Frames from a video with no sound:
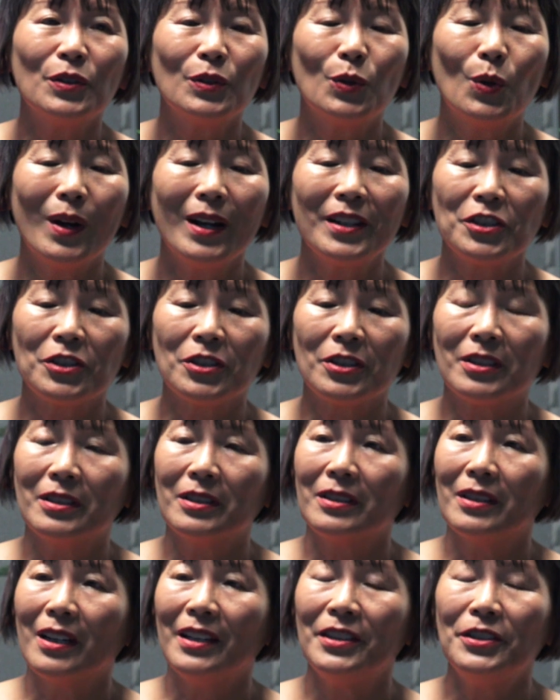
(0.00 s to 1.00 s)
a good
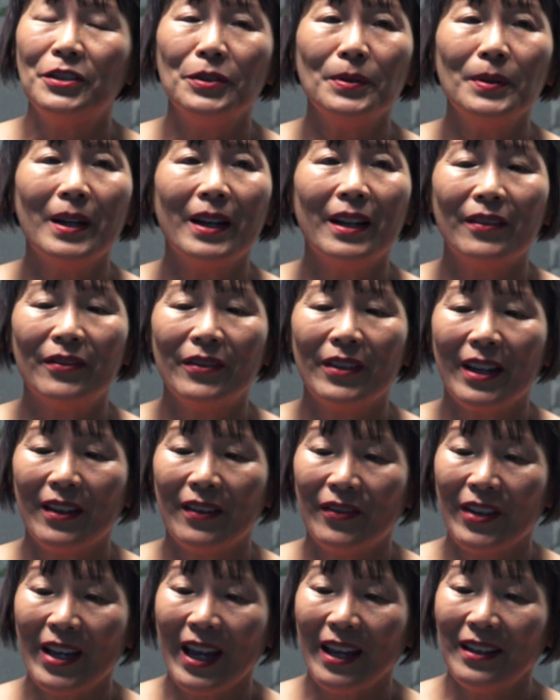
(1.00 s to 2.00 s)
question. I do have
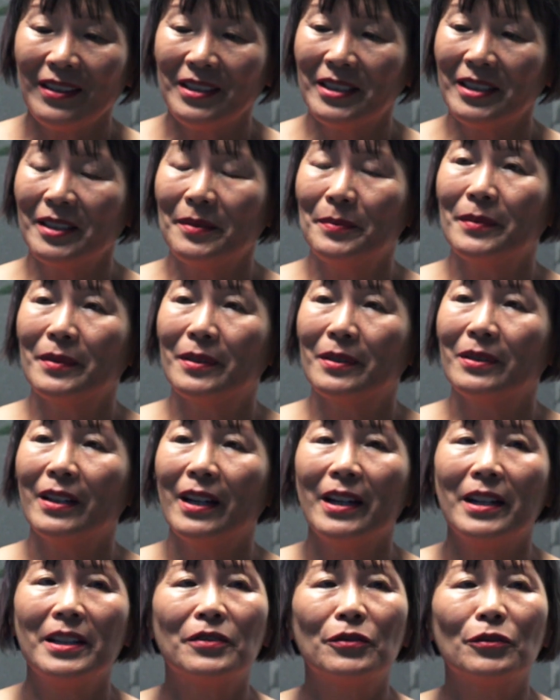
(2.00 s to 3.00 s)
had some
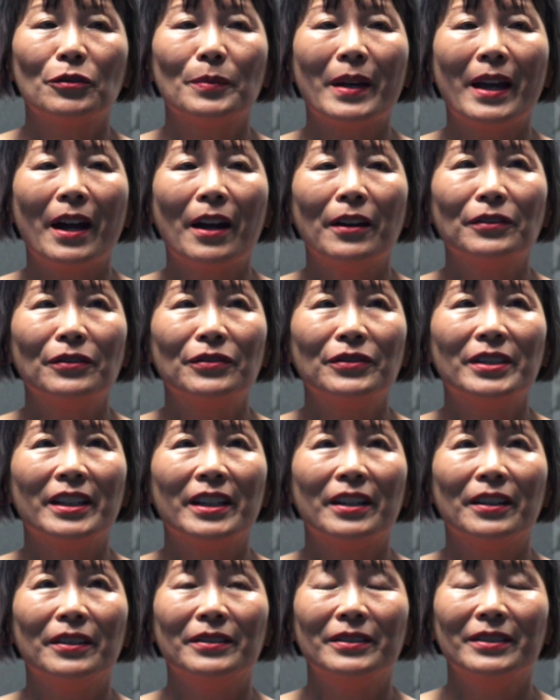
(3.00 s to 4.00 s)
clients from out of
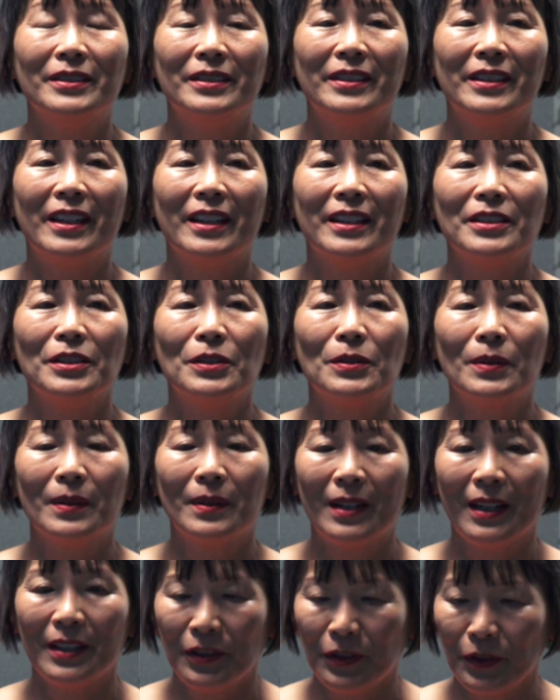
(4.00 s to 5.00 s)
town that,
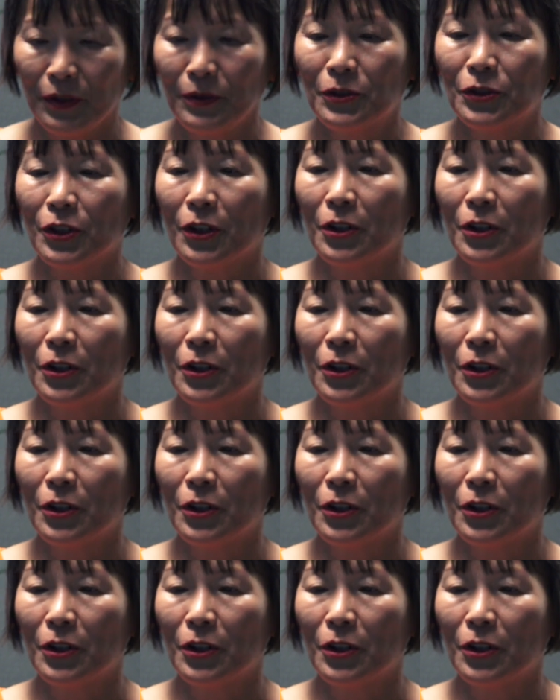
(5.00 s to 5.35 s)
I do